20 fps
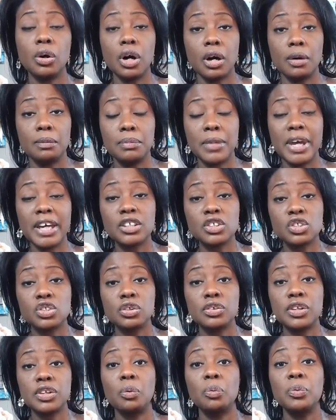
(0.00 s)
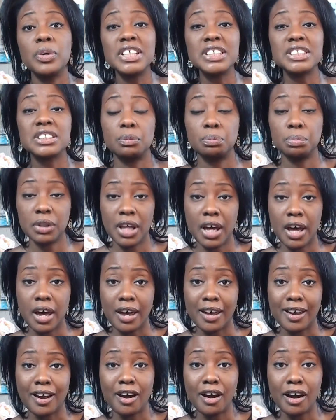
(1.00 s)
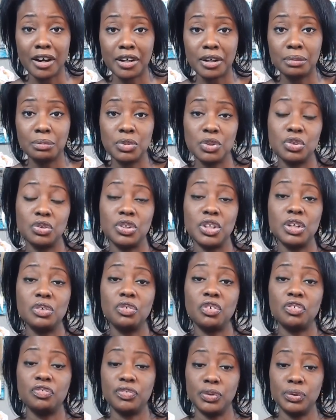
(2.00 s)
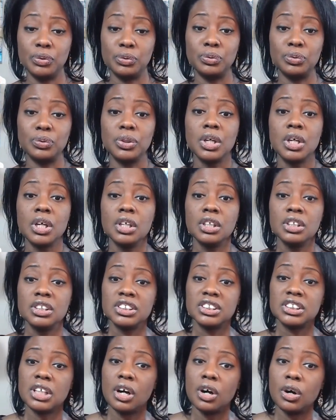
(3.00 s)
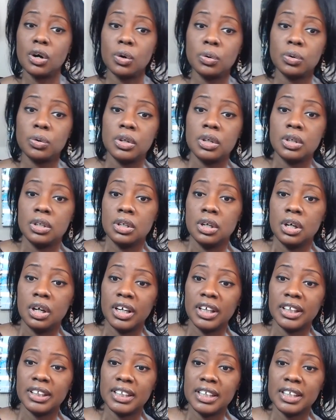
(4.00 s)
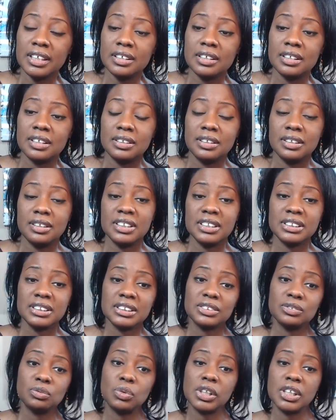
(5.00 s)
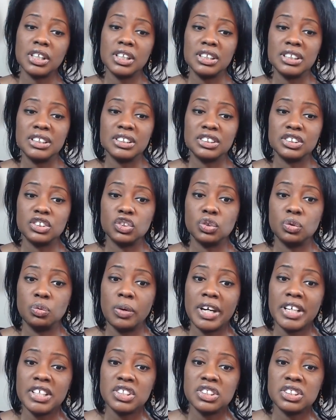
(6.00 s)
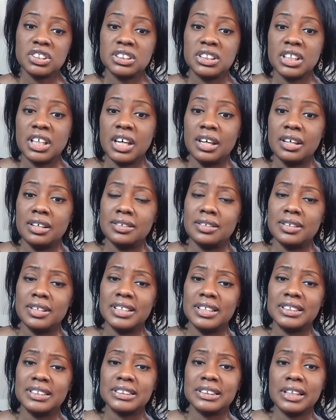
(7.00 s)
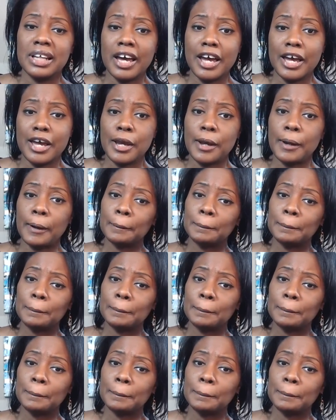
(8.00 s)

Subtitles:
making sure that we supply our community with food. So again, this is one of these situations that is like,